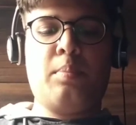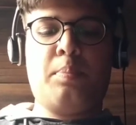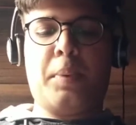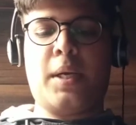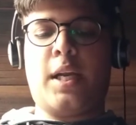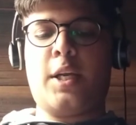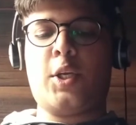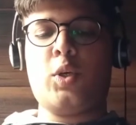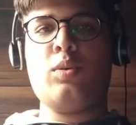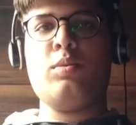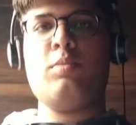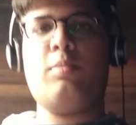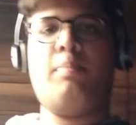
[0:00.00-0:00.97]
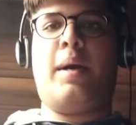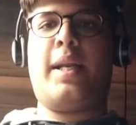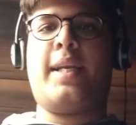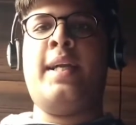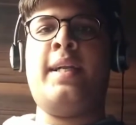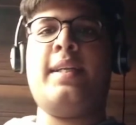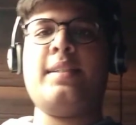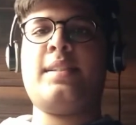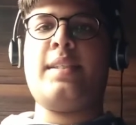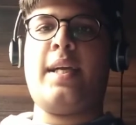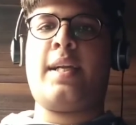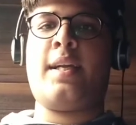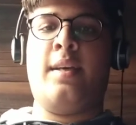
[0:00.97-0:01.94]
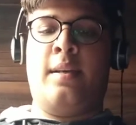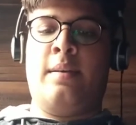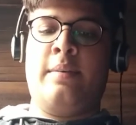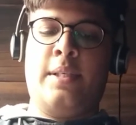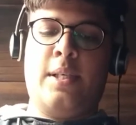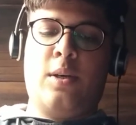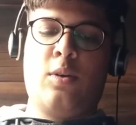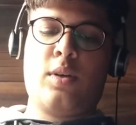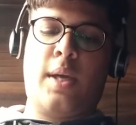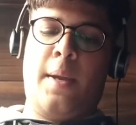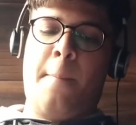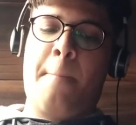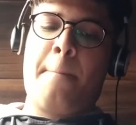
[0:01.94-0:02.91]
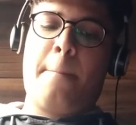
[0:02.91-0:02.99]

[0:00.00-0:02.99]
potato market sector. Okay,